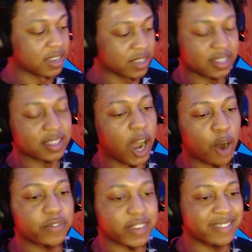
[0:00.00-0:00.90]

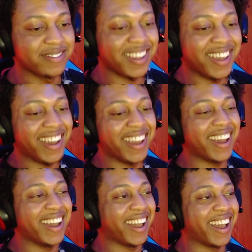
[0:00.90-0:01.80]
often.
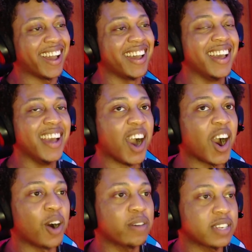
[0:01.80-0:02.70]

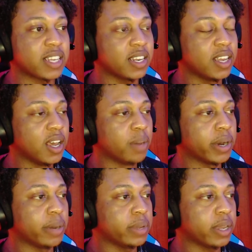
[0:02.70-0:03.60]
Often.
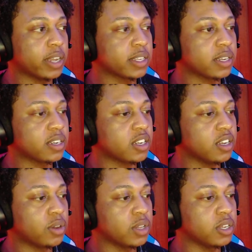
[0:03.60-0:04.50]
But Beyonce, she
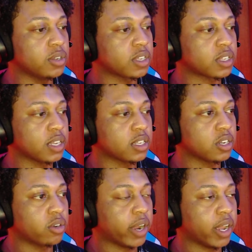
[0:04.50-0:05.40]
only uses
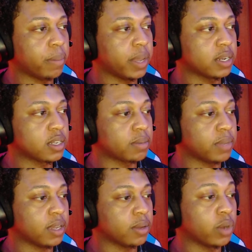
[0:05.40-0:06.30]
Instagram, and to
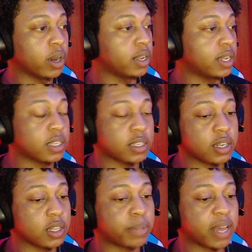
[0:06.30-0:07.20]
me, well, unless there's
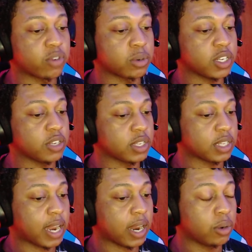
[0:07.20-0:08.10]
another platform she uses
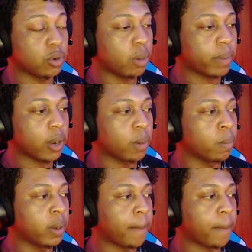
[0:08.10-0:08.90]
that I don't know about, but